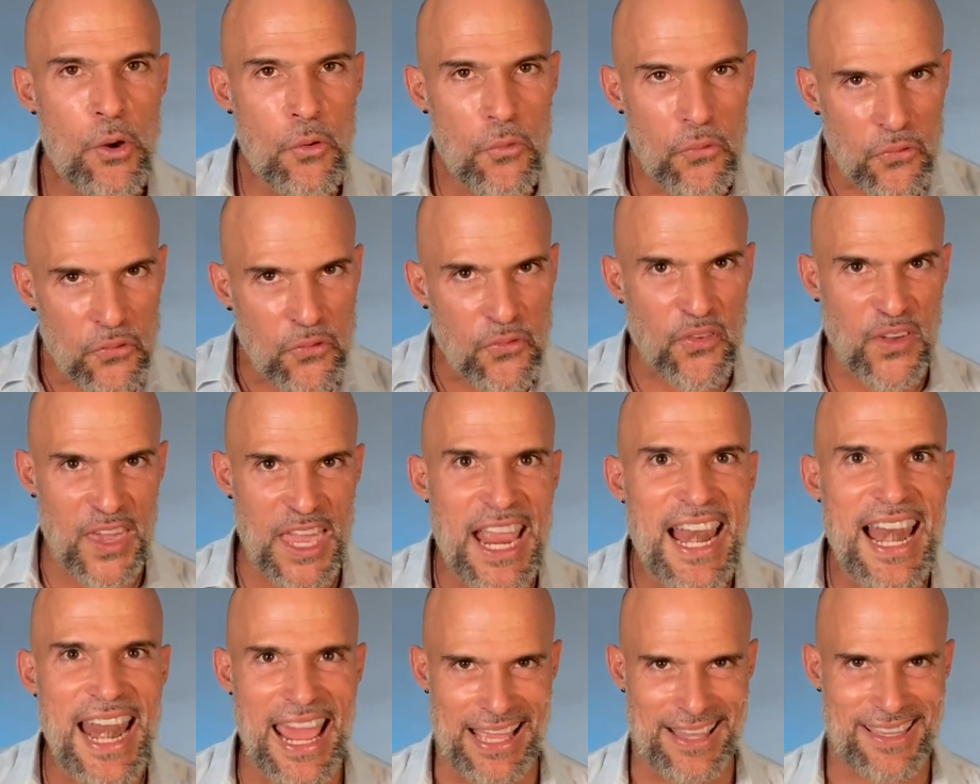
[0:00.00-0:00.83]
You
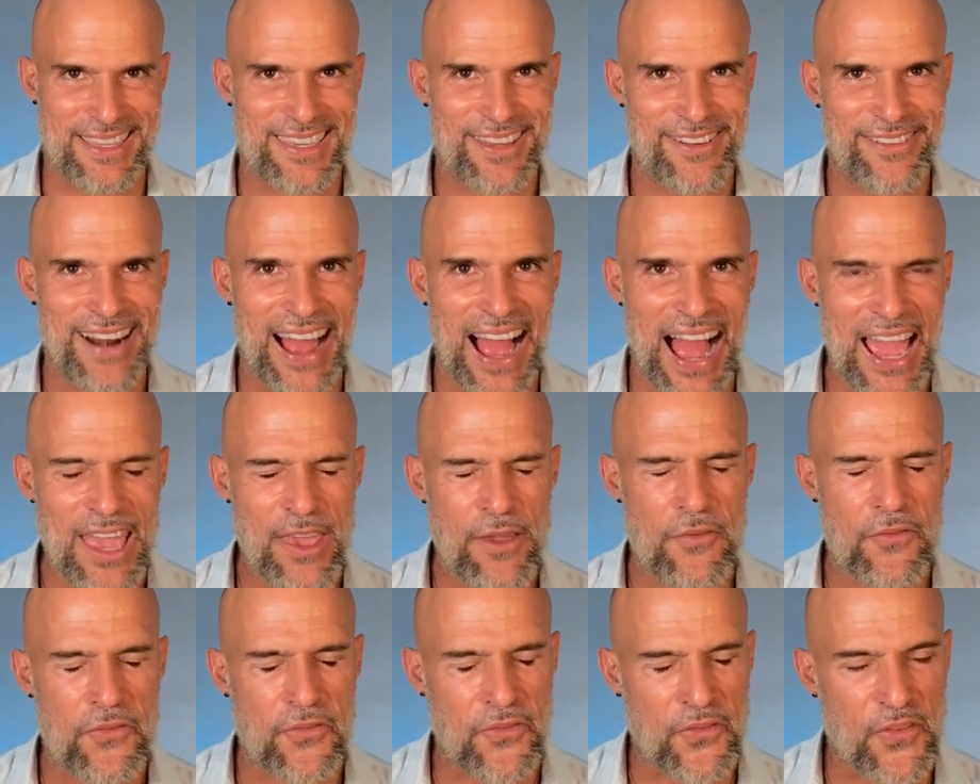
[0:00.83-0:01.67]
feel it,
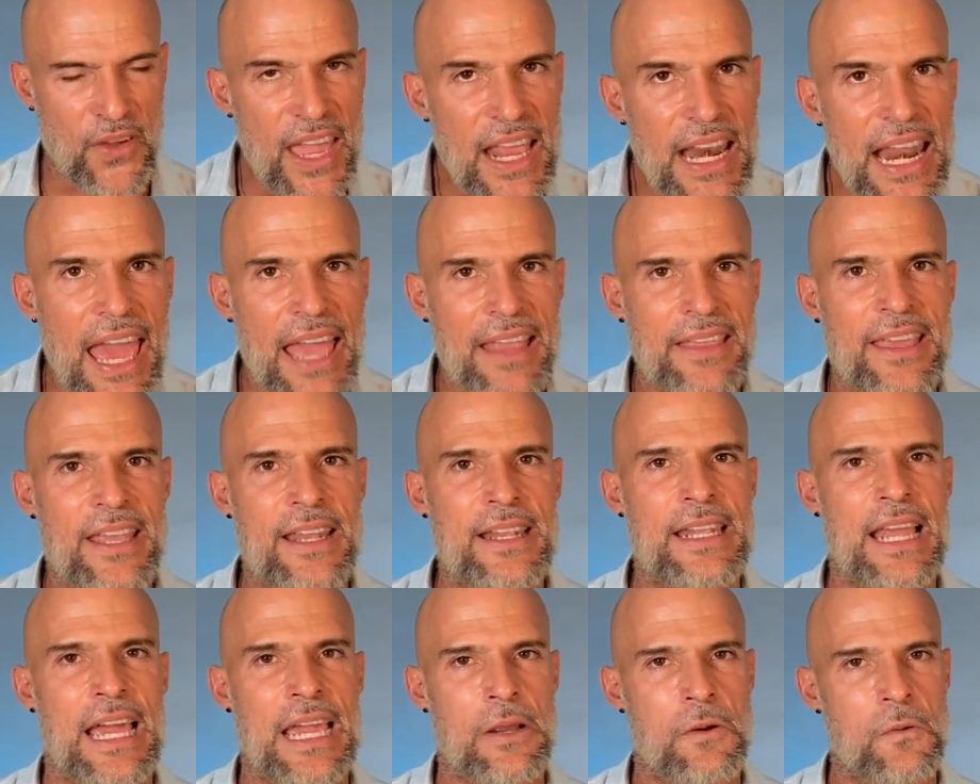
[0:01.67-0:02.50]
right? You feel
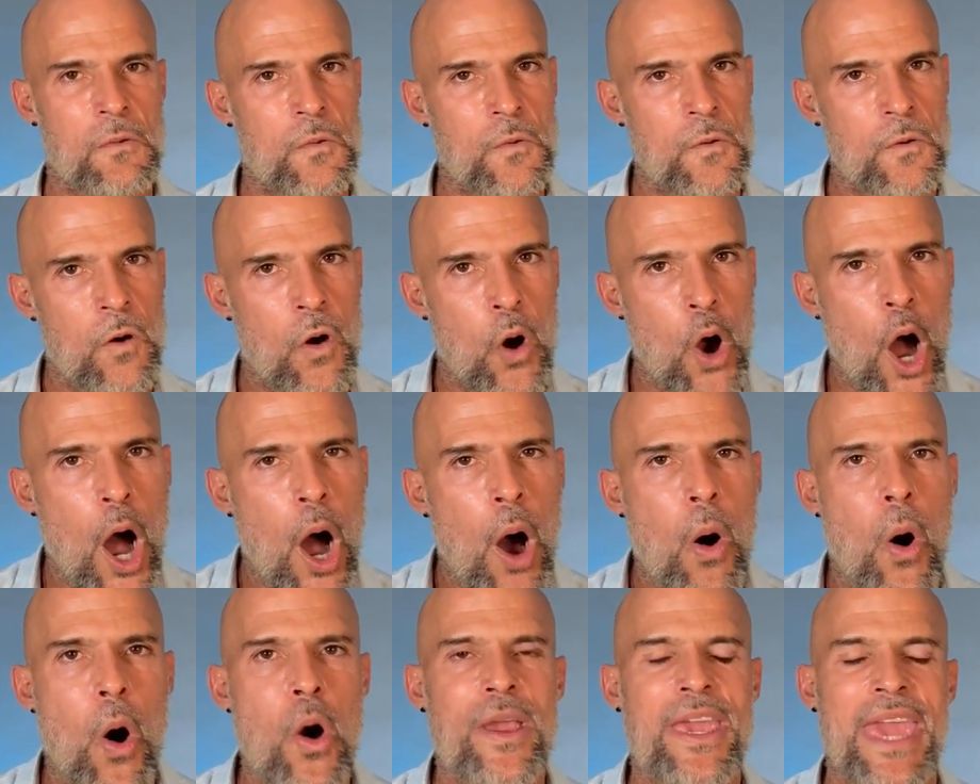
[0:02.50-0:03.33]
it. And like,
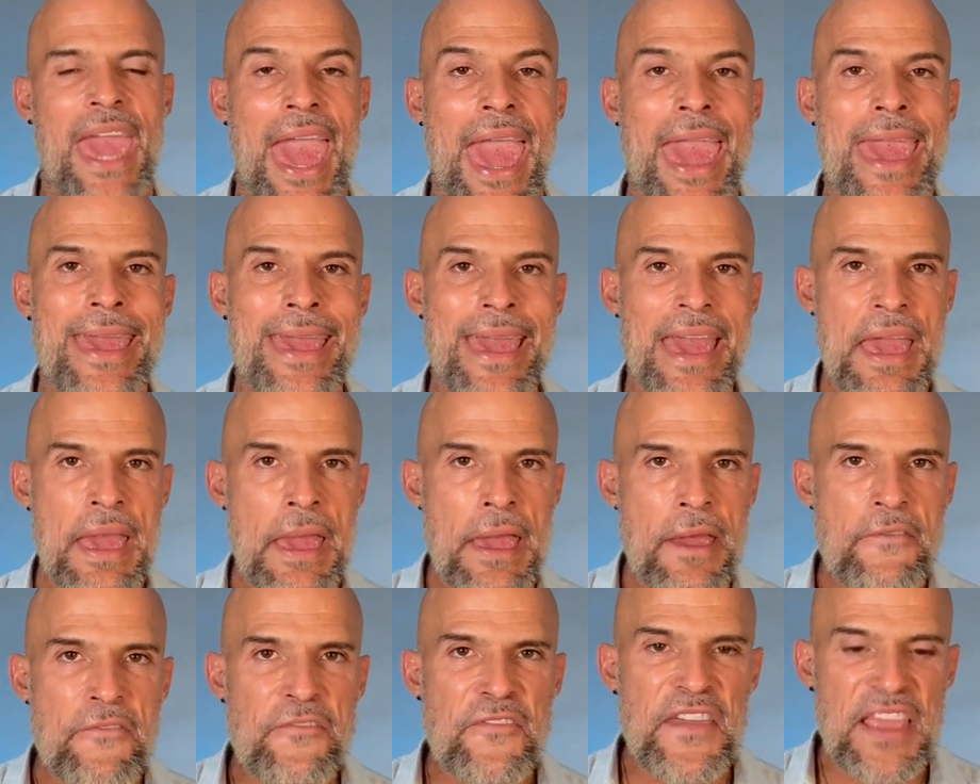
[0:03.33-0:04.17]
whoa, okay.
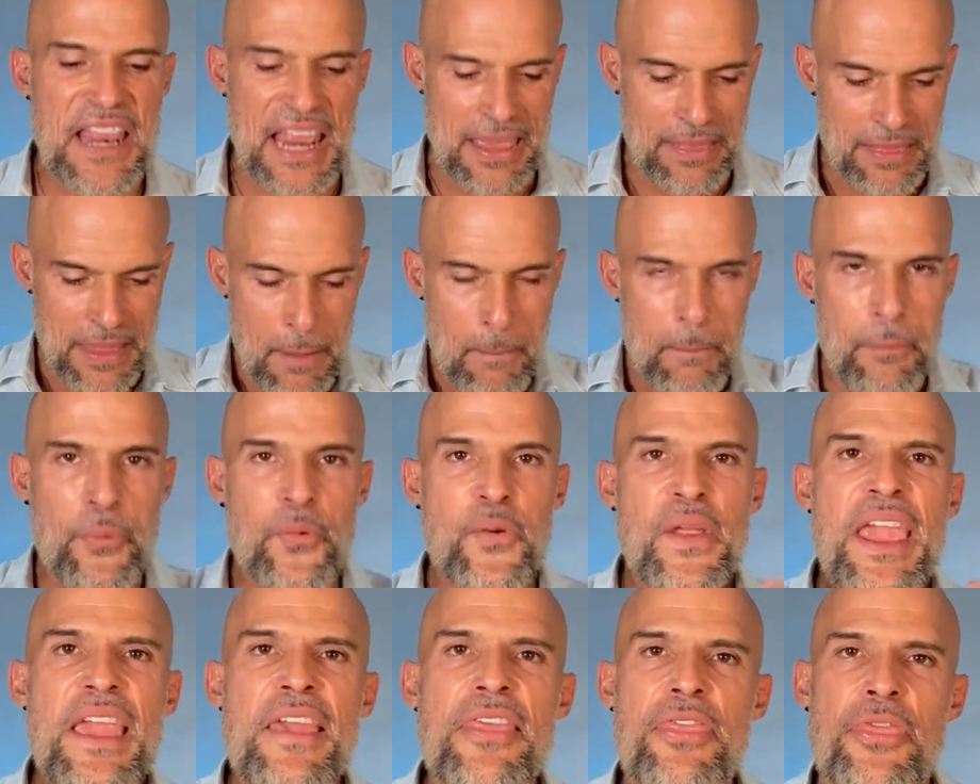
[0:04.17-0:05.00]
Feel
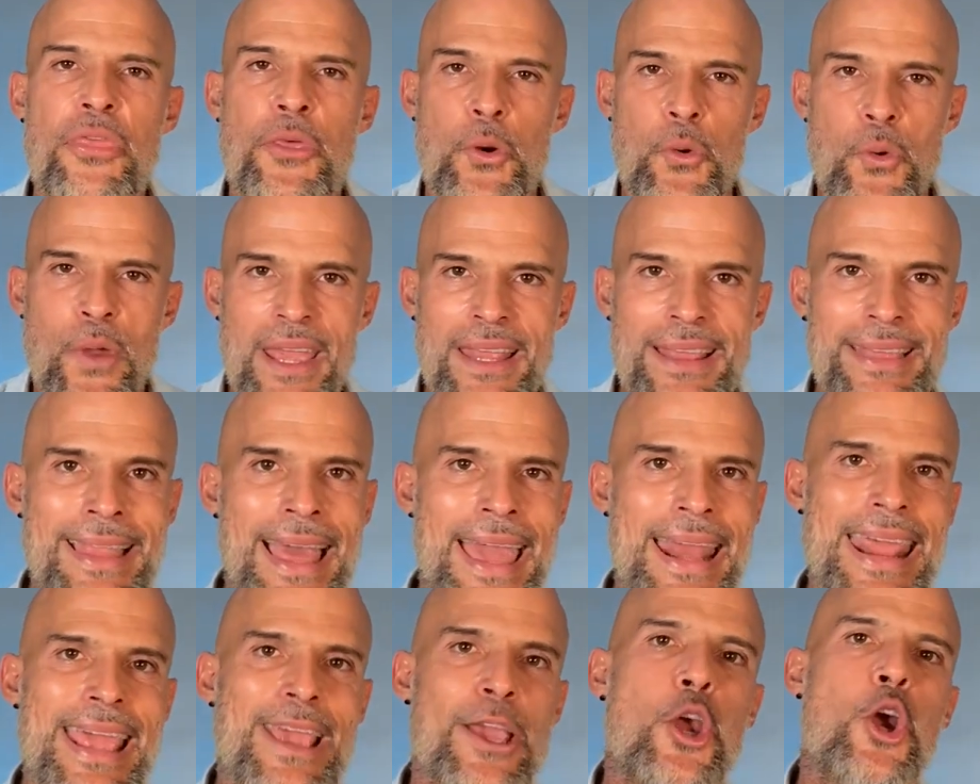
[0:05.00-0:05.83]
it. Breathe through it.
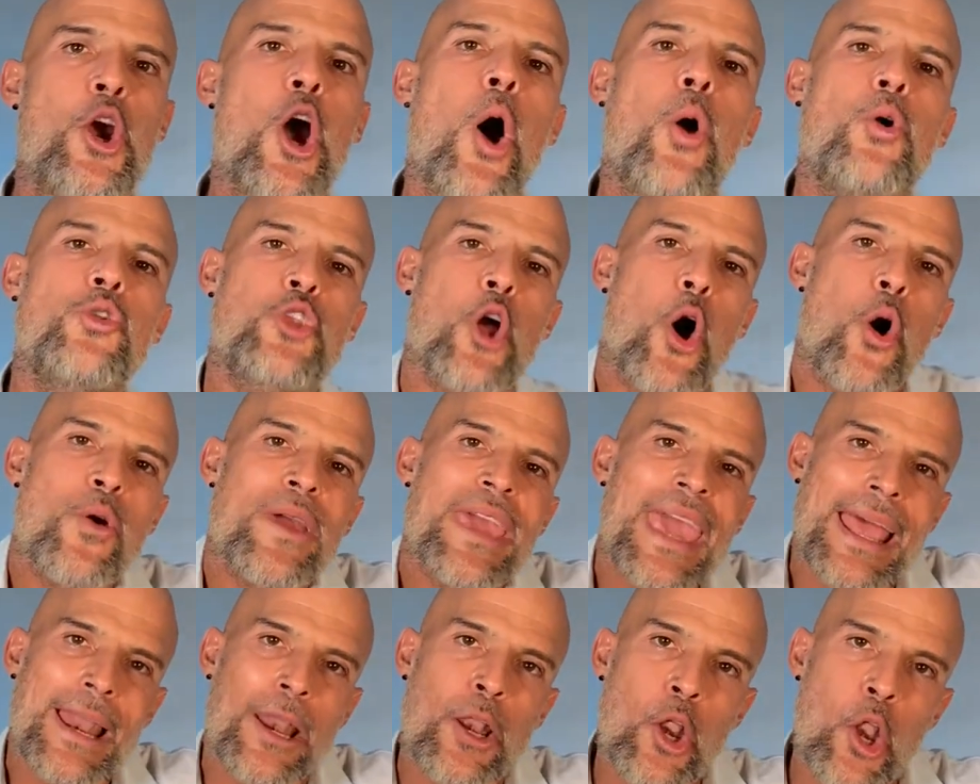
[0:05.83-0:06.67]
Let it go.
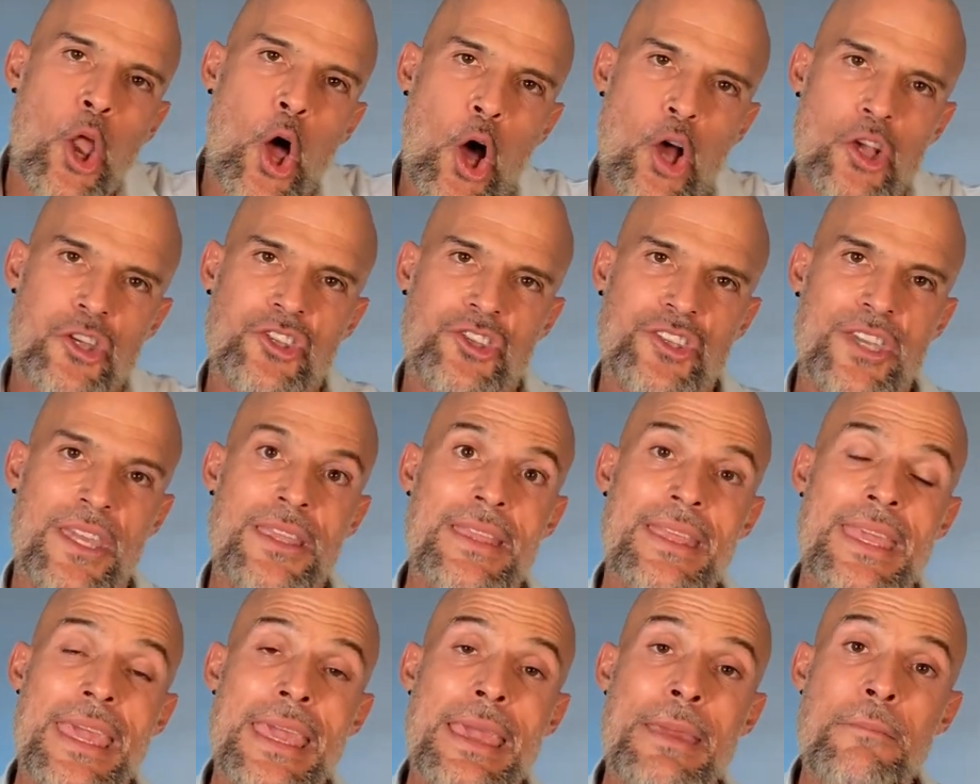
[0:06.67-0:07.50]
Don't get
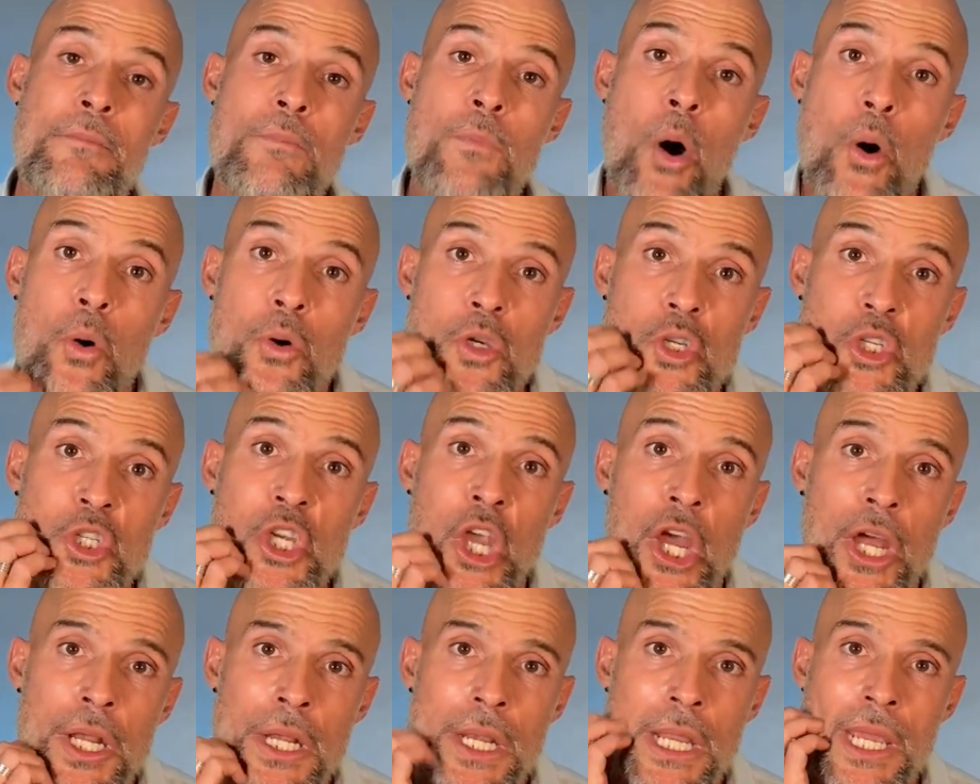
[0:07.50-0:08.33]
lost in the
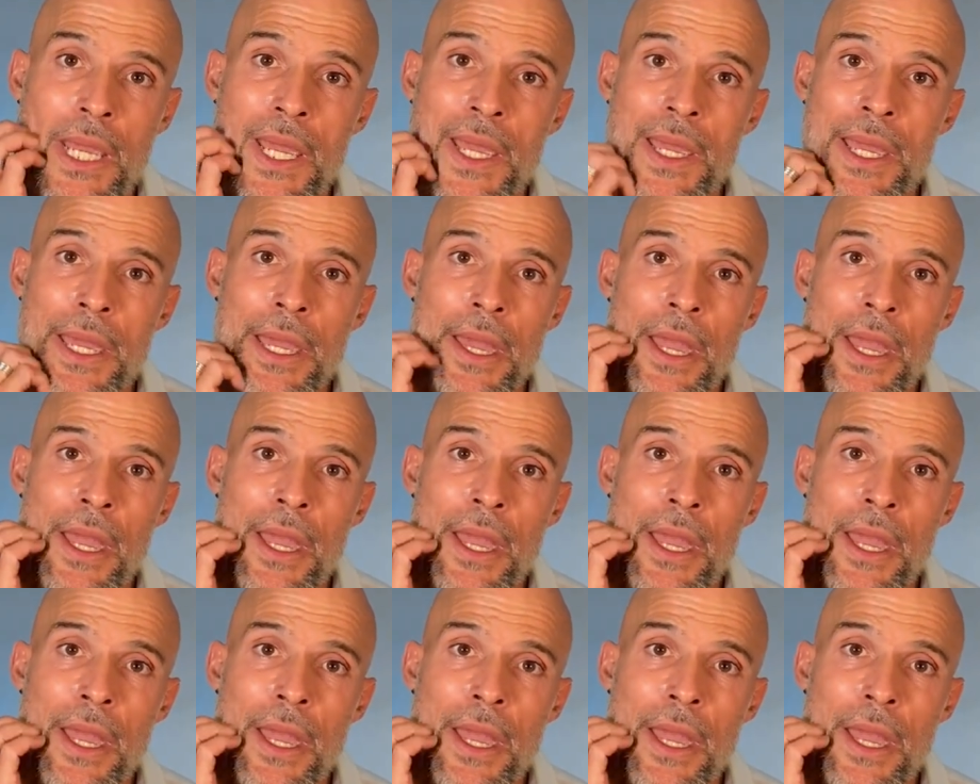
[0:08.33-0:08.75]
emotion.